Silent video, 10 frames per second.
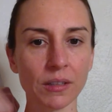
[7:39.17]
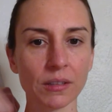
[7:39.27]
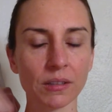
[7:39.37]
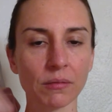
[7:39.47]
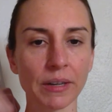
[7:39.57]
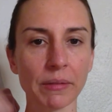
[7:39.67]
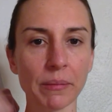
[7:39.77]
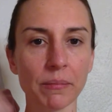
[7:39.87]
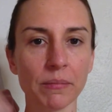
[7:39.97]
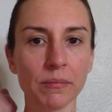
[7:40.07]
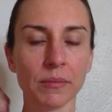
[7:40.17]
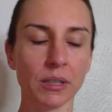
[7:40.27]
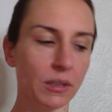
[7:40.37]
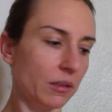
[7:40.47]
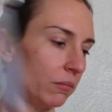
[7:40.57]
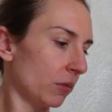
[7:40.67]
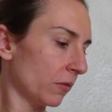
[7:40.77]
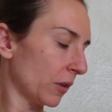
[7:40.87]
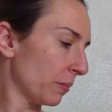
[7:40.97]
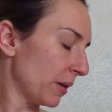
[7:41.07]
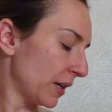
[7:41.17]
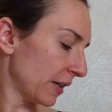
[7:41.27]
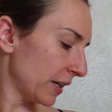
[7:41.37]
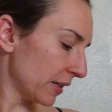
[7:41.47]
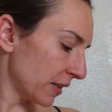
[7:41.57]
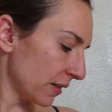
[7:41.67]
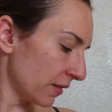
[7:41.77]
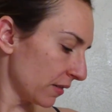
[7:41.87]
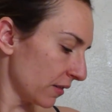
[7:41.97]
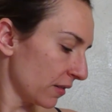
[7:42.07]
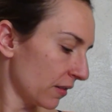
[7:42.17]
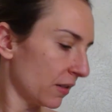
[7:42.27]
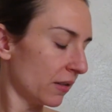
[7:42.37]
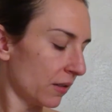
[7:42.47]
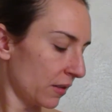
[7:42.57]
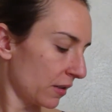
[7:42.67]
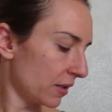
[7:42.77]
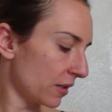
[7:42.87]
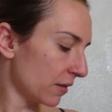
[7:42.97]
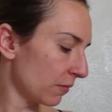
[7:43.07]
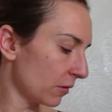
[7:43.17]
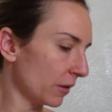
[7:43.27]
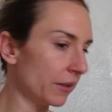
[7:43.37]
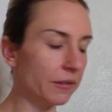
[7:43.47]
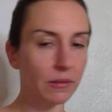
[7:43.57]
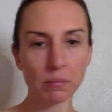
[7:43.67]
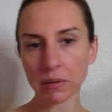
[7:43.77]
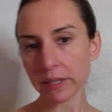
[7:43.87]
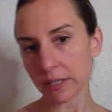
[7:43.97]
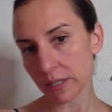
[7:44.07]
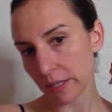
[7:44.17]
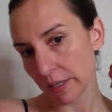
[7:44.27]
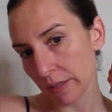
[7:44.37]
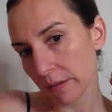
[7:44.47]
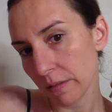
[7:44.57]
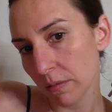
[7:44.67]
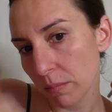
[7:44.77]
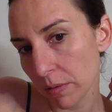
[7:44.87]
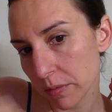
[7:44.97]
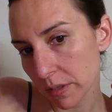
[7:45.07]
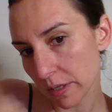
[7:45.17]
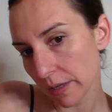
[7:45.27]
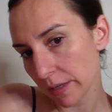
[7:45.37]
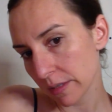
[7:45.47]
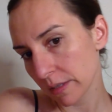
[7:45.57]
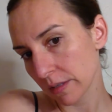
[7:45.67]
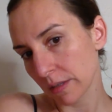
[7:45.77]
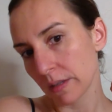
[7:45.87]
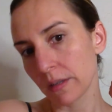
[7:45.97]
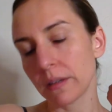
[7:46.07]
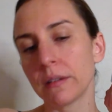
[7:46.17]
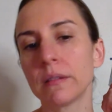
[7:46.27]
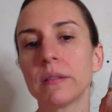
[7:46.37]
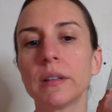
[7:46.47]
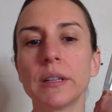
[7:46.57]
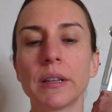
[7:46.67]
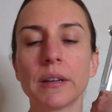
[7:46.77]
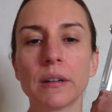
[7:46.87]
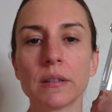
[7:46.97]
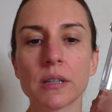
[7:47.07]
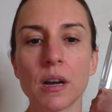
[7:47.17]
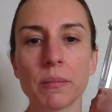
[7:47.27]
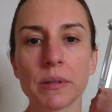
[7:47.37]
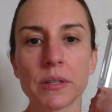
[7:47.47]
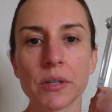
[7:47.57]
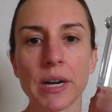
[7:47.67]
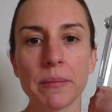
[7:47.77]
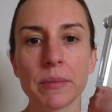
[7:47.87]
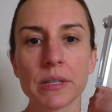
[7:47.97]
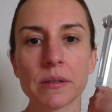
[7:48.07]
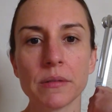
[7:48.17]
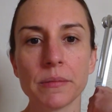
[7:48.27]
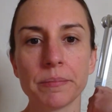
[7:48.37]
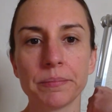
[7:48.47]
the way we move our bodies, this is a really good place to hit on both sides. Right there on top of the trap muscle.